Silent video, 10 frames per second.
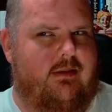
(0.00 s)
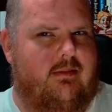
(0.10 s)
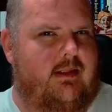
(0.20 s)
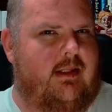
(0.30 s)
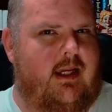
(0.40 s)

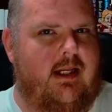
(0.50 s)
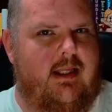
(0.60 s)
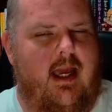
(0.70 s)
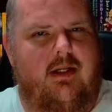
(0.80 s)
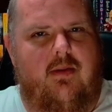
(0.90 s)
lean
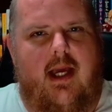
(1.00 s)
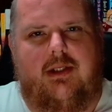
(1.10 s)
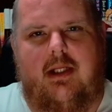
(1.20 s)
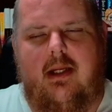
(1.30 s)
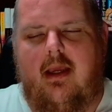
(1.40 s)
in that
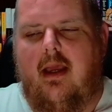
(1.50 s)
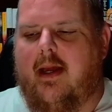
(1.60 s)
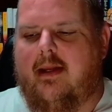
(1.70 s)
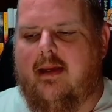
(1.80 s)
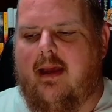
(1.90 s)
direction,
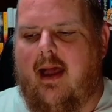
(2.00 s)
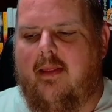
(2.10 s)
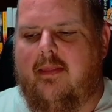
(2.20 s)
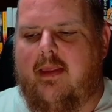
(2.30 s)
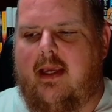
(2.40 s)
but
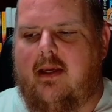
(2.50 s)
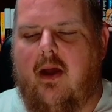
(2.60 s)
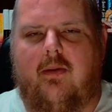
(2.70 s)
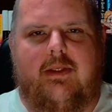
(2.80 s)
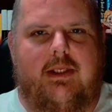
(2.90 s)
the
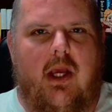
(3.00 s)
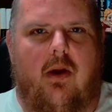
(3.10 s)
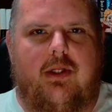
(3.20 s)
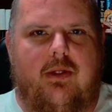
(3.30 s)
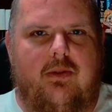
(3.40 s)
ghosts
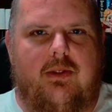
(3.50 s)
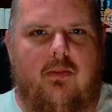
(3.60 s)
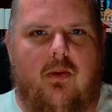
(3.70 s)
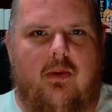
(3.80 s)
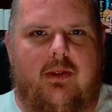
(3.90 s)
are used
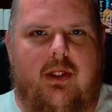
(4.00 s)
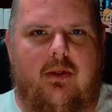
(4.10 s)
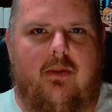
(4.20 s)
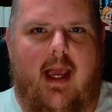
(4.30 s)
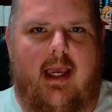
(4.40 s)
more to a